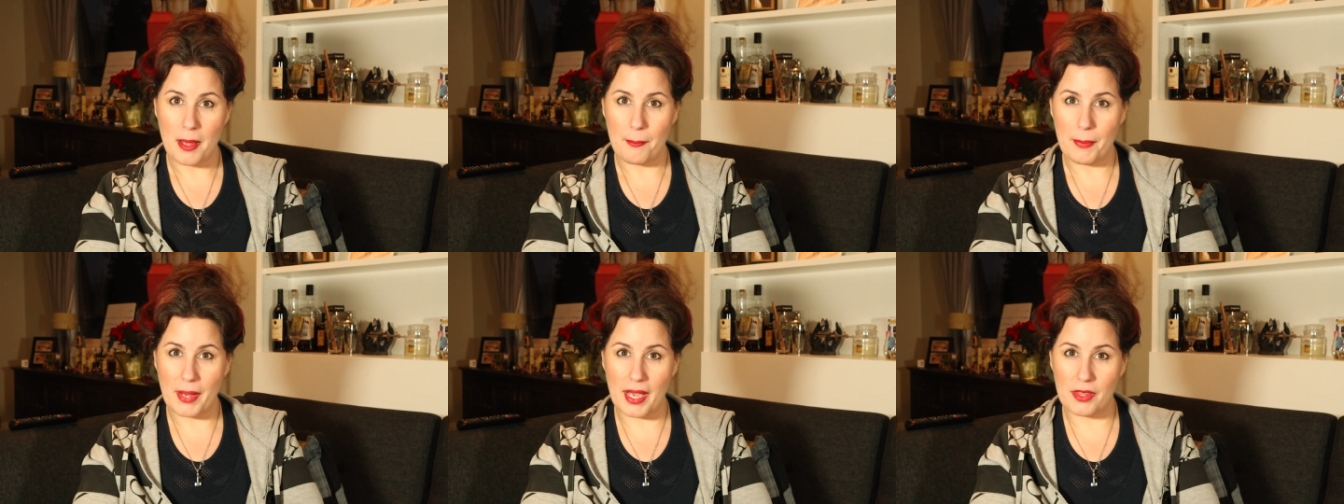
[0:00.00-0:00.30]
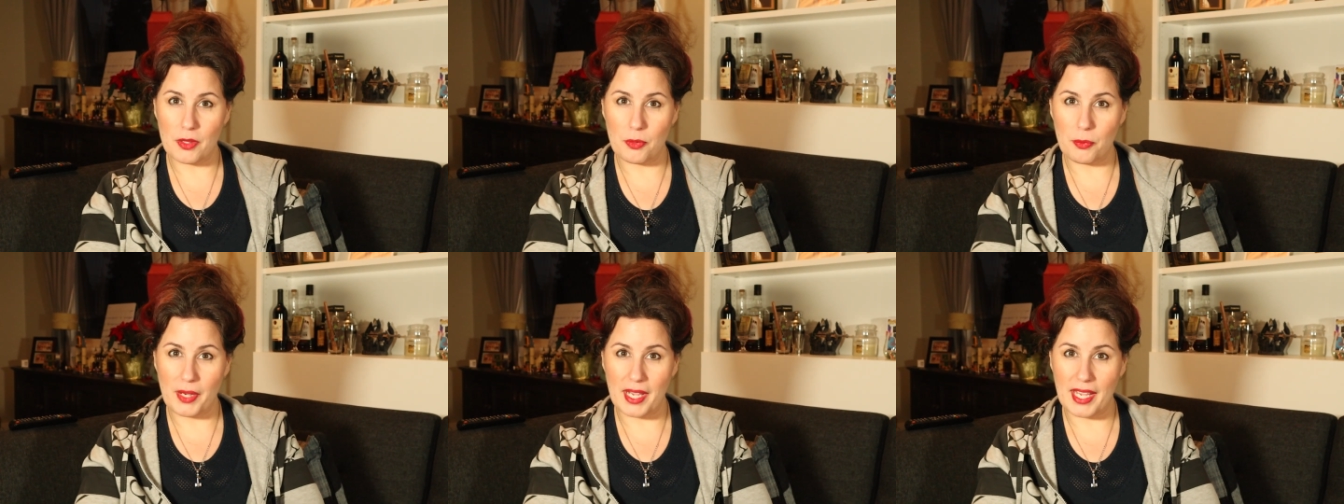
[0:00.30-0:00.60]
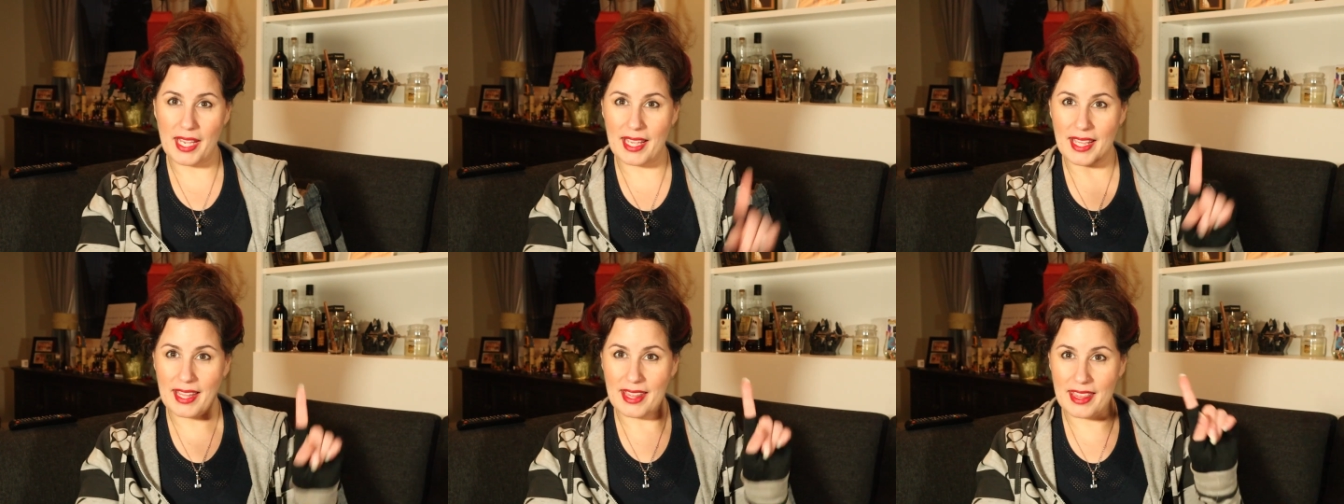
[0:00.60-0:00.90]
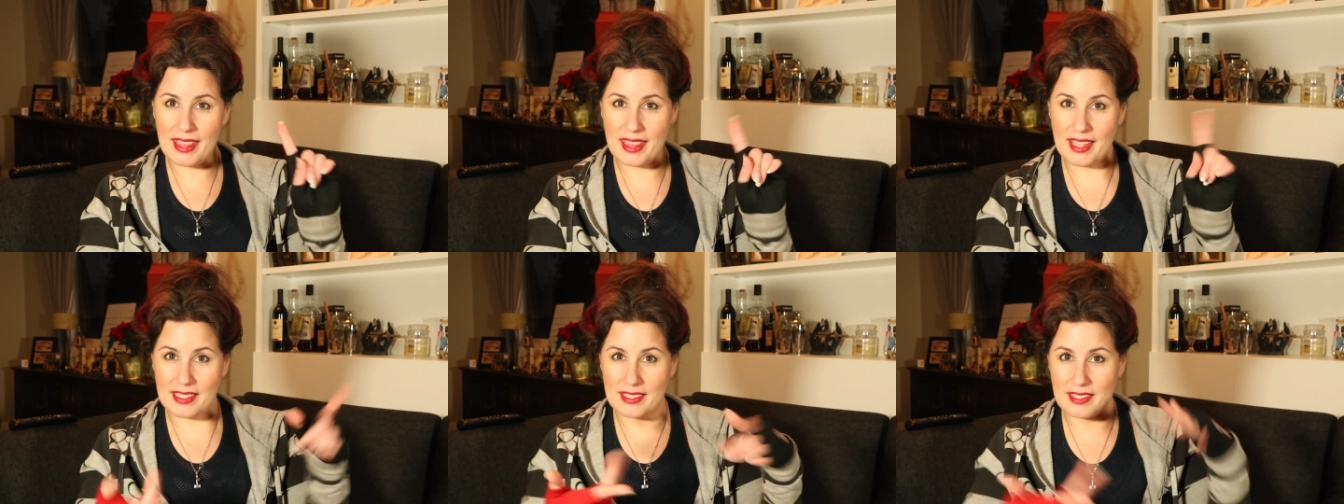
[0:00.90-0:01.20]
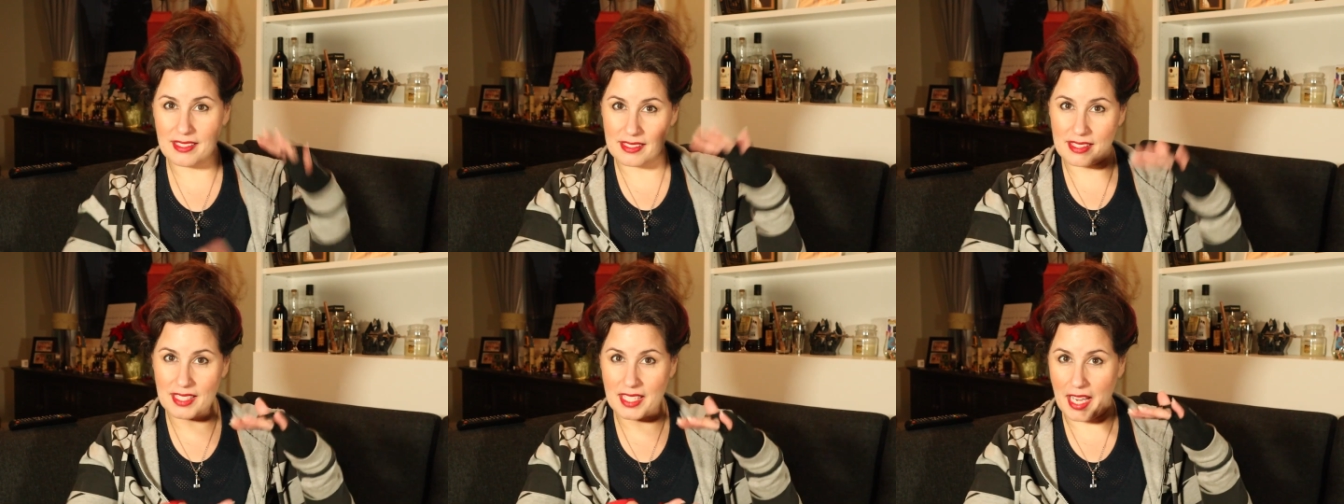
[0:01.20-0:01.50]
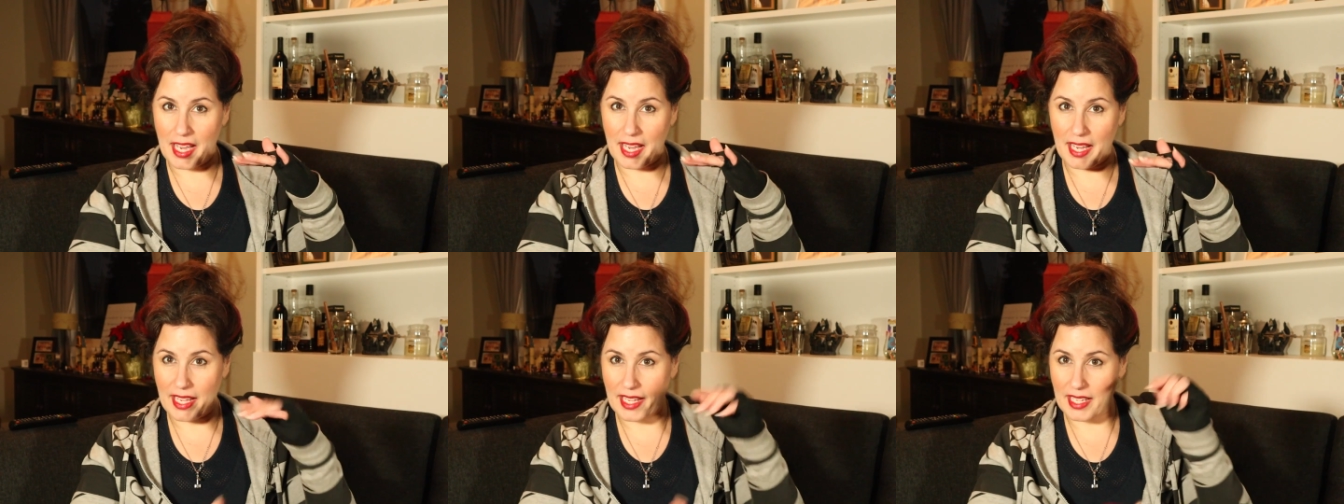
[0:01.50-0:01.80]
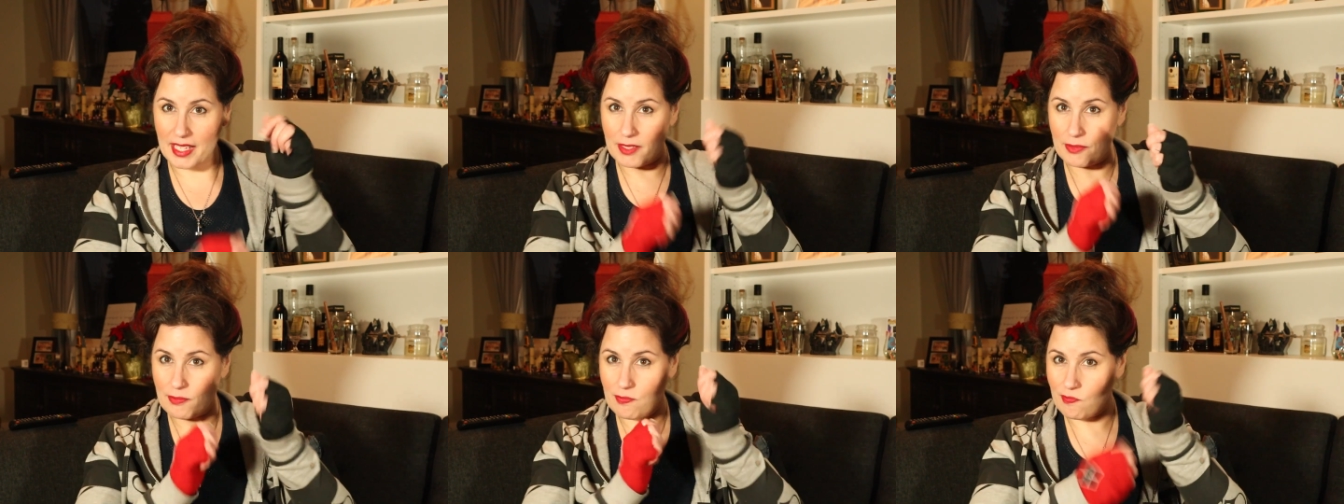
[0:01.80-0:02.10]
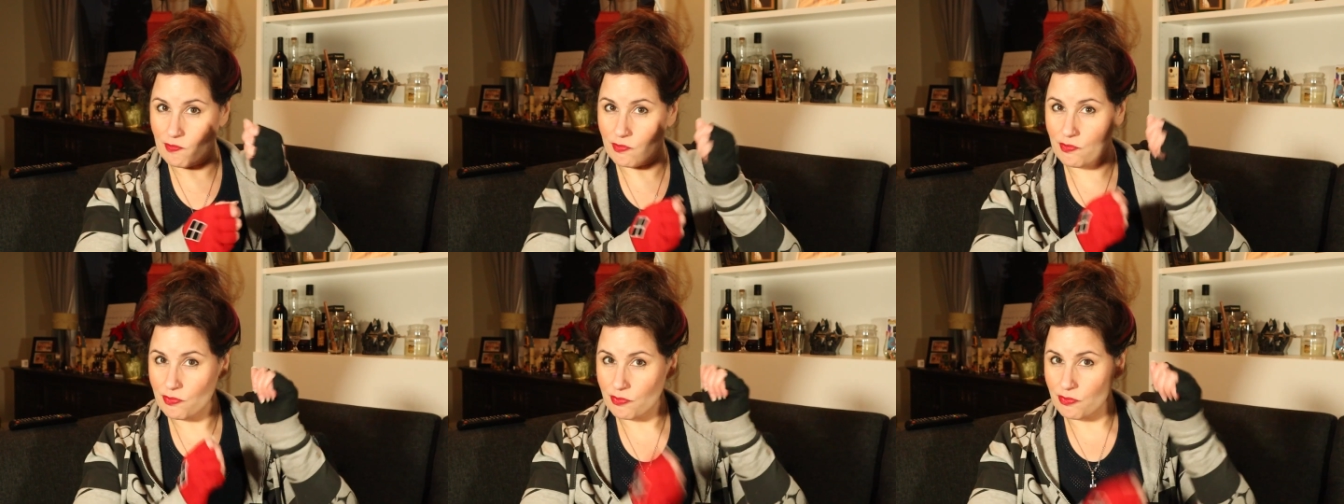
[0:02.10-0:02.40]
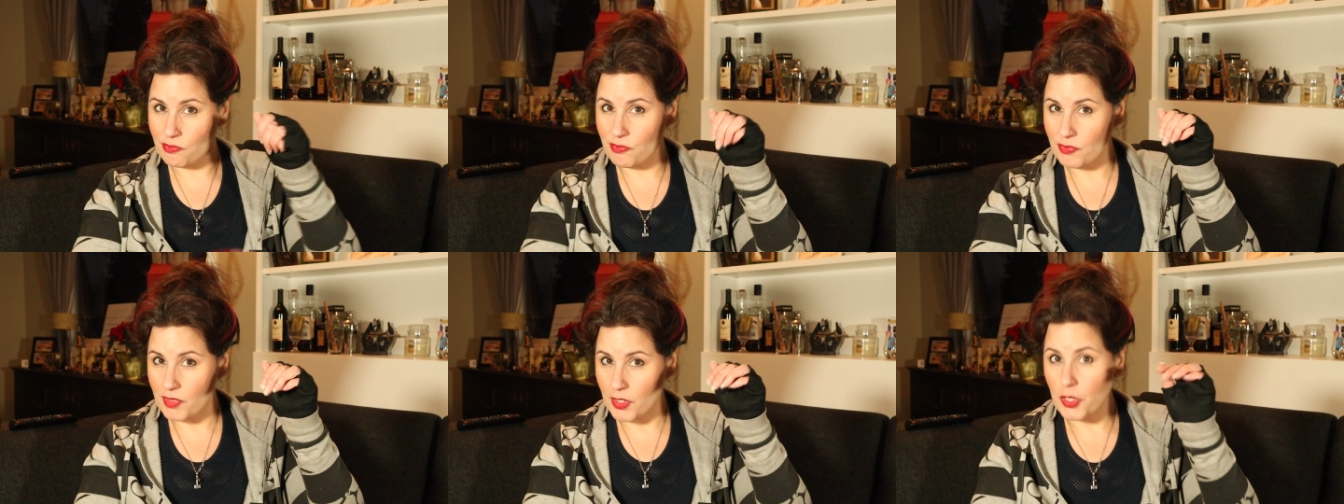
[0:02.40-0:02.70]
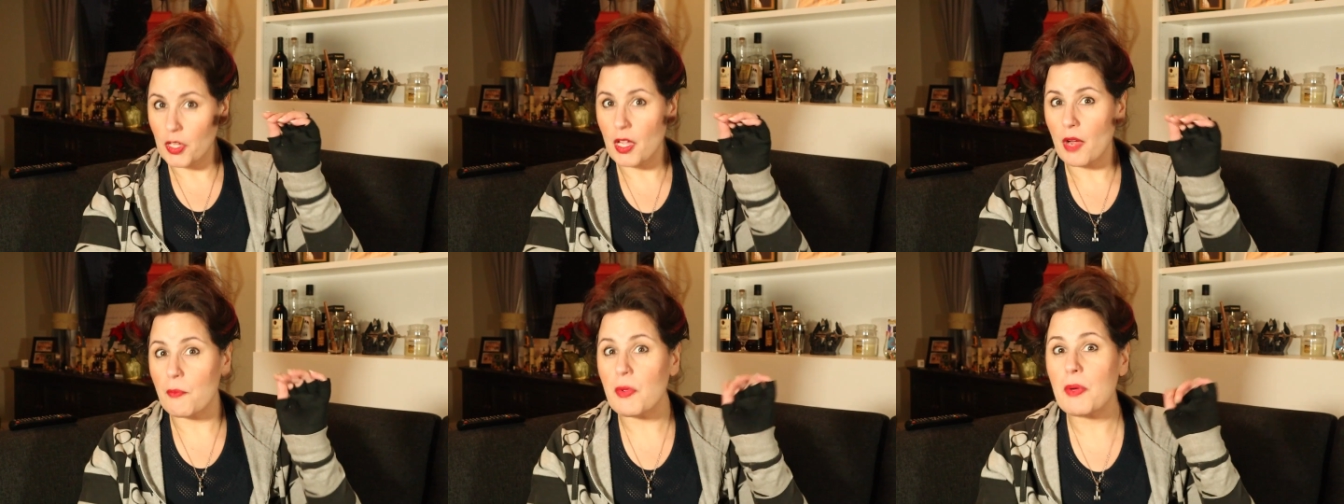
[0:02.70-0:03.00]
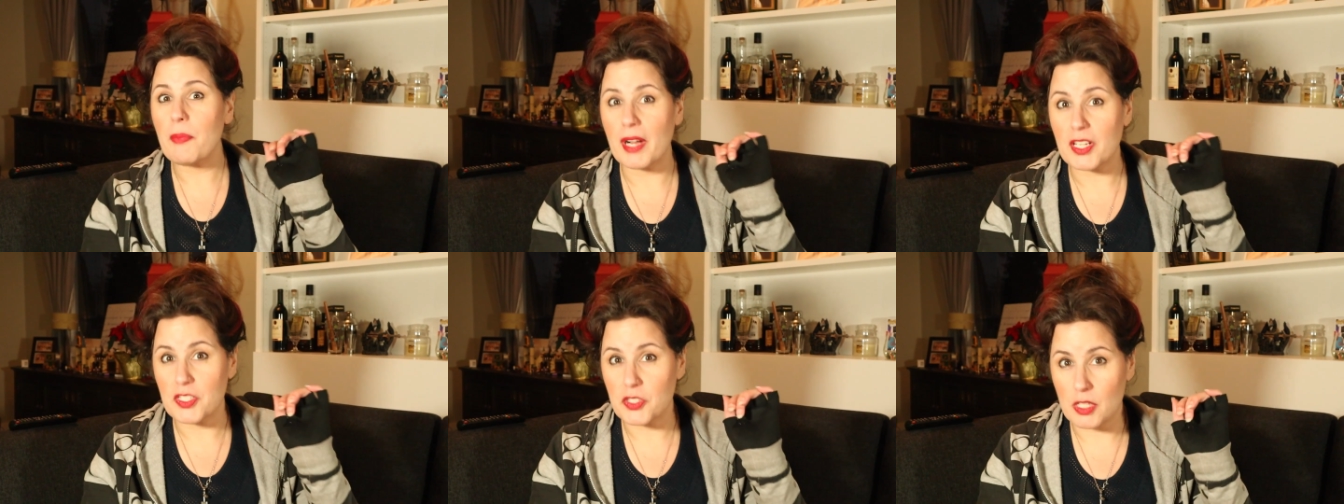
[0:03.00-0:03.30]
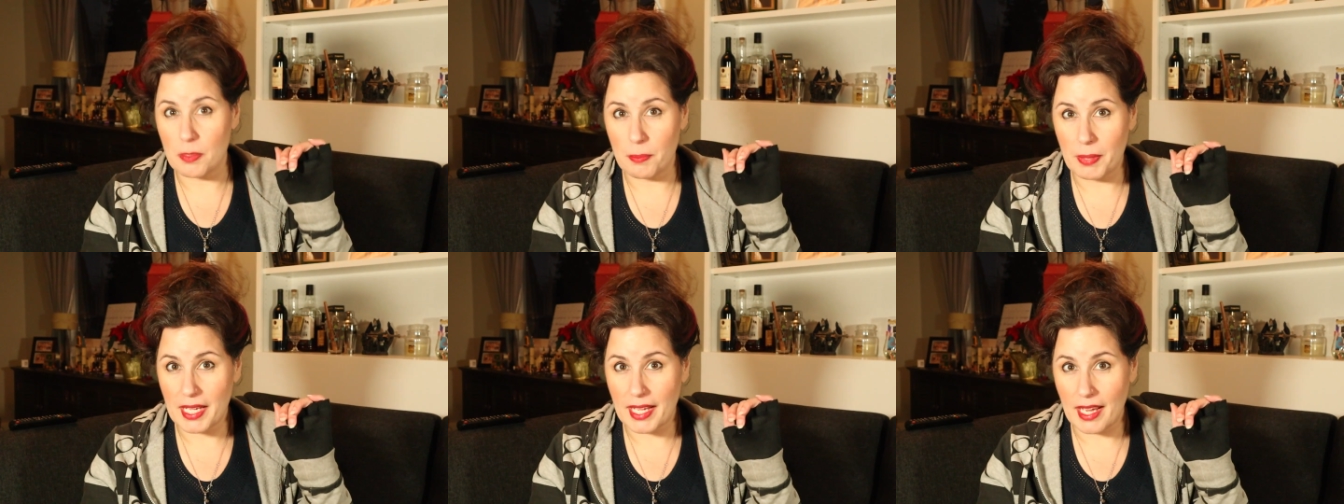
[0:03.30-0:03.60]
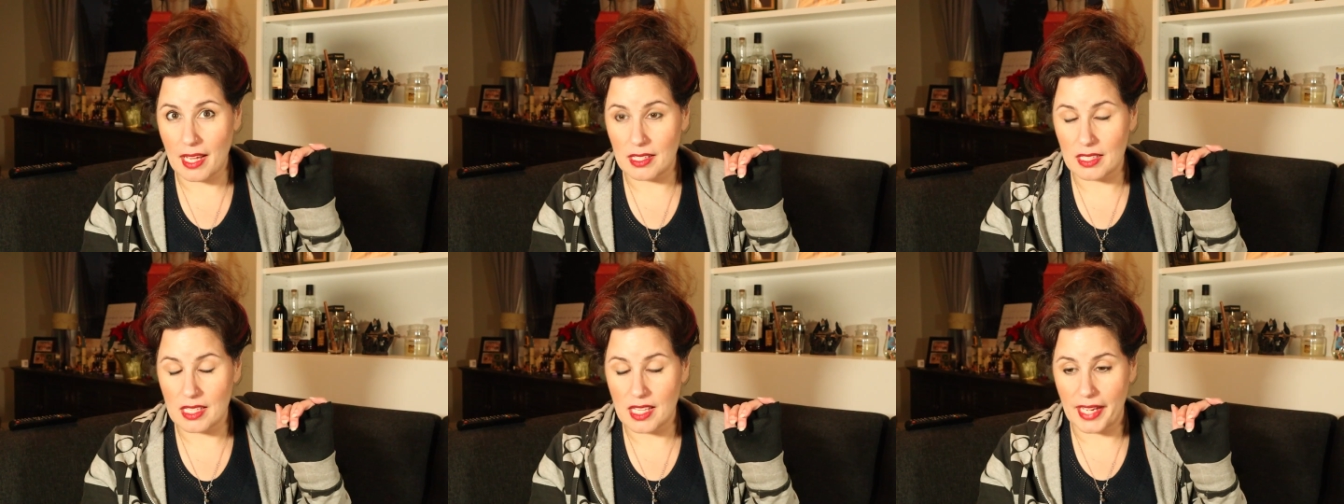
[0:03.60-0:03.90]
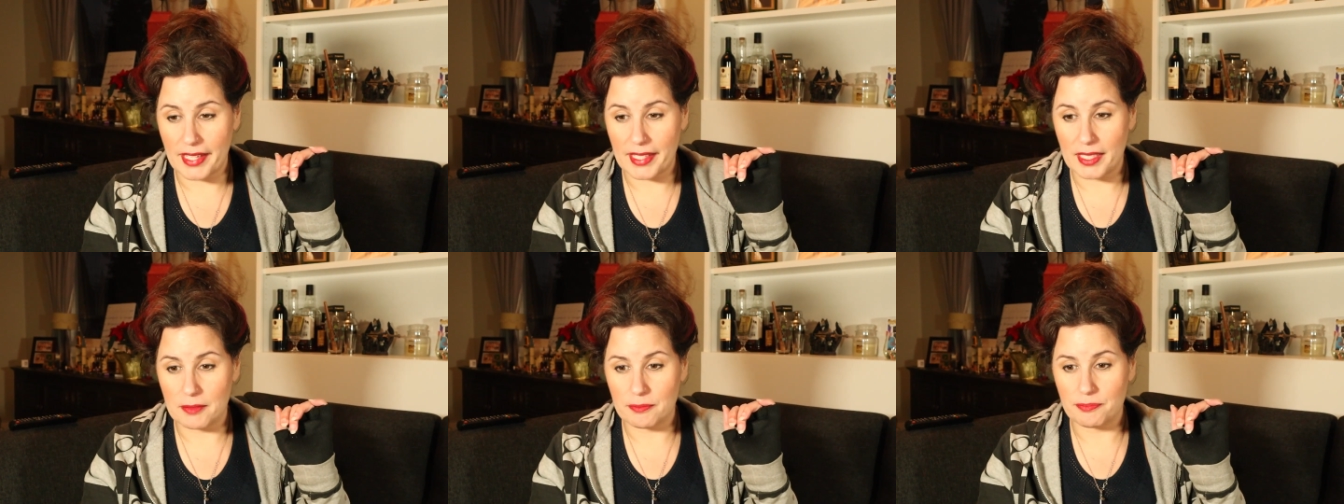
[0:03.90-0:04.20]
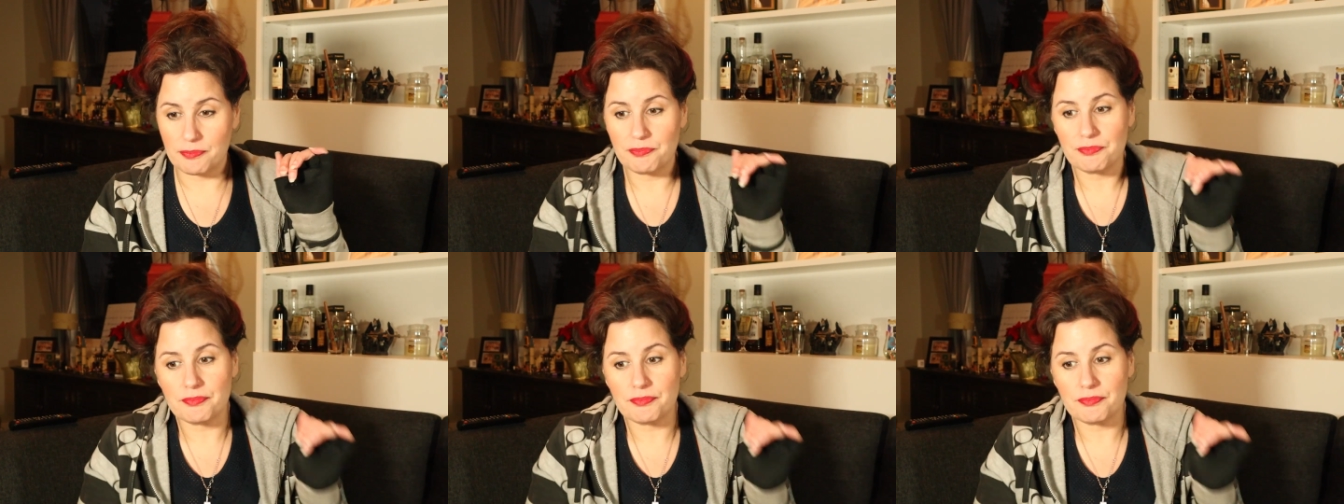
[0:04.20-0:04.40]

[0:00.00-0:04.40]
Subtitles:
By the way, this is the guy we want you to pick out of the lineup.